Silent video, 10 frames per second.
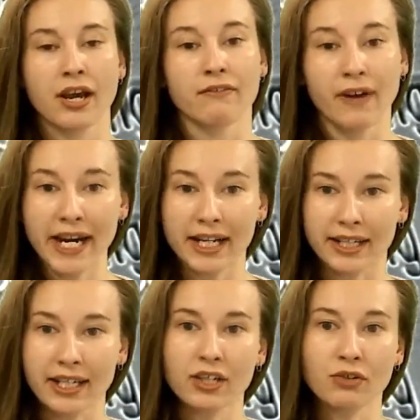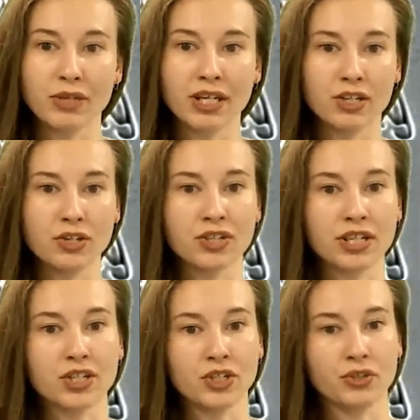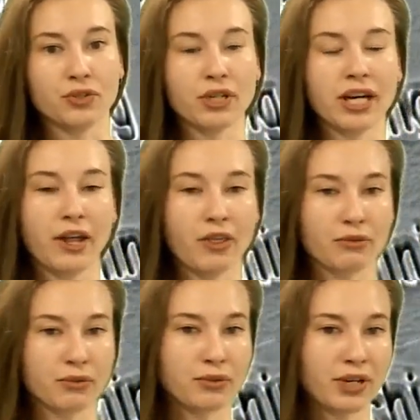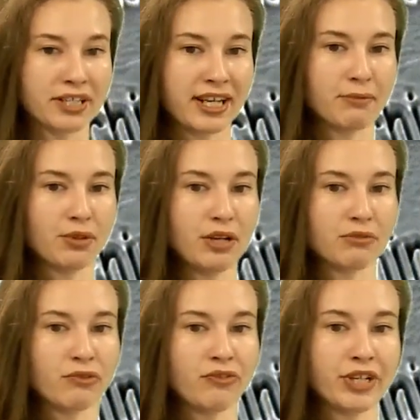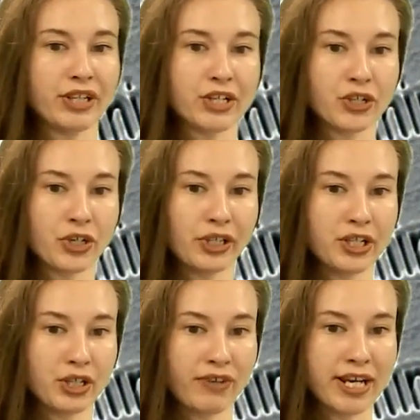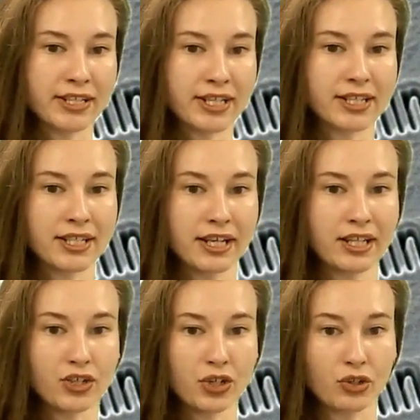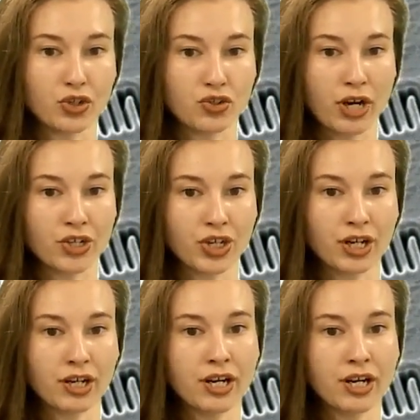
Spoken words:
Finally, we can use it to cut through a sample and reveal internal interfaces and the internal structure